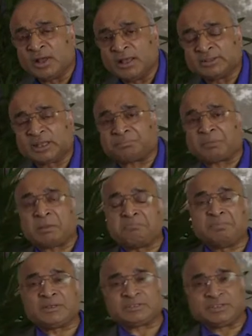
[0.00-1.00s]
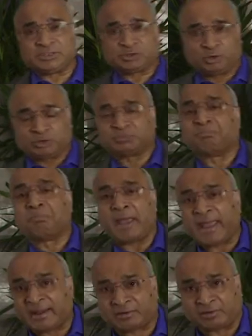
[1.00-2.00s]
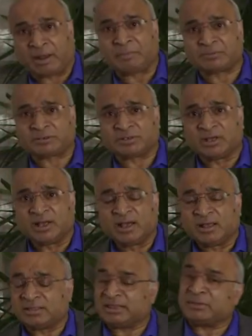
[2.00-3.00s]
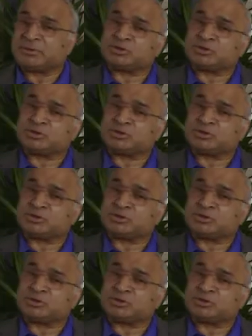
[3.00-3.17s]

that my business goes bankrupt, then there was